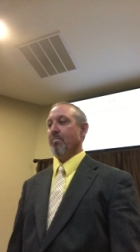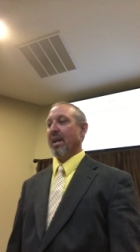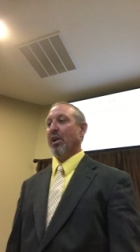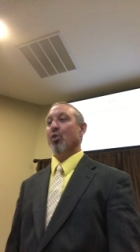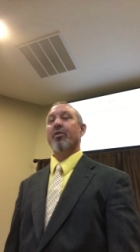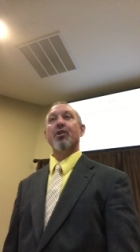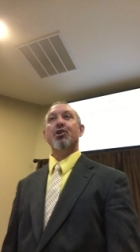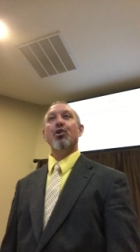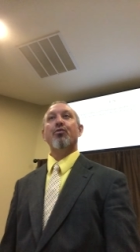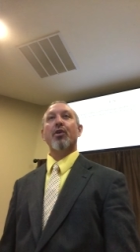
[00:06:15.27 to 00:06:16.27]
They go to the
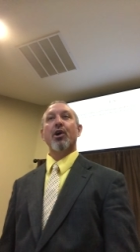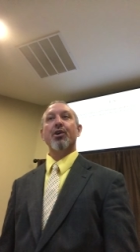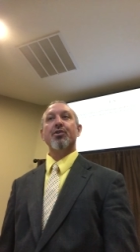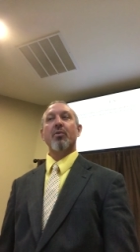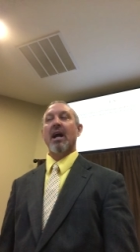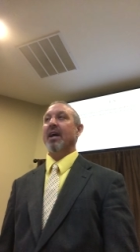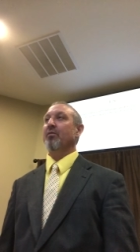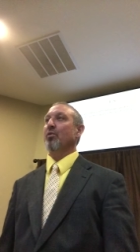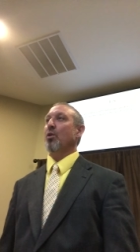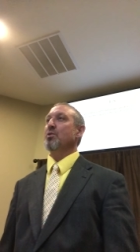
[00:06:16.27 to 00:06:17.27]
Jew first, right?
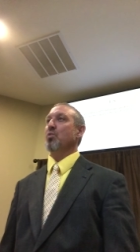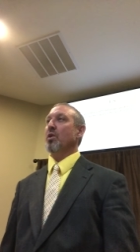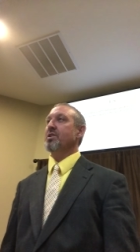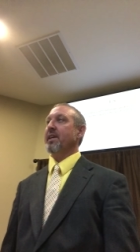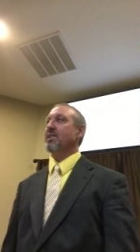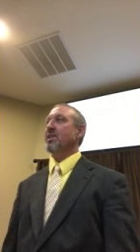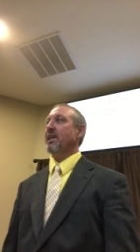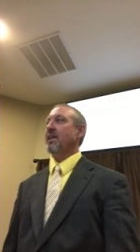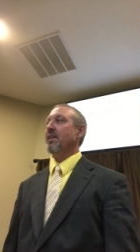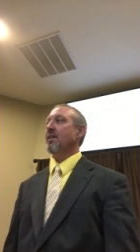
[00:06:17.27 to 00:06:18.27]
Romans
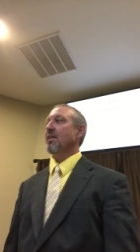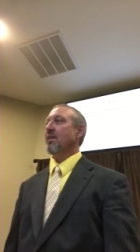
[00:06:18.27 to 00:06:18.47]
1:16.